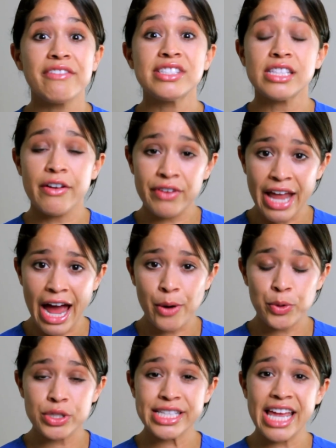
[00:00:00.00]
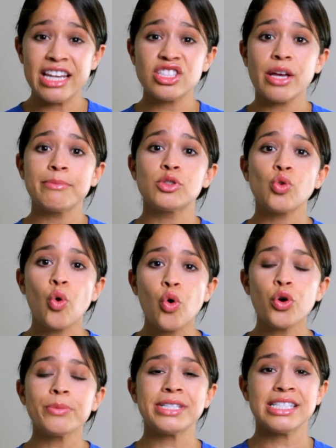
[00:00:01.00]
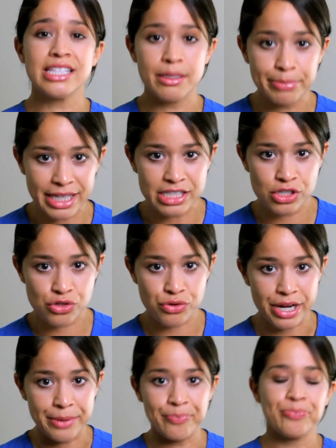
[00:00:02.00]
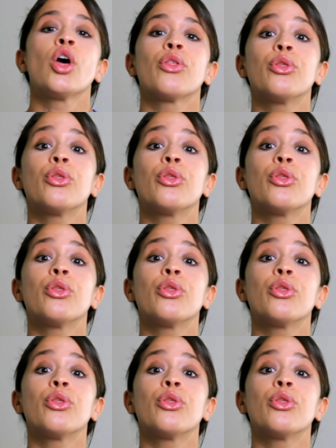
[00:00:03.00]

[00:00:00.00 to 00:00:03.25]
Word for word: of seven hours and it's absorbed into the bloodstream.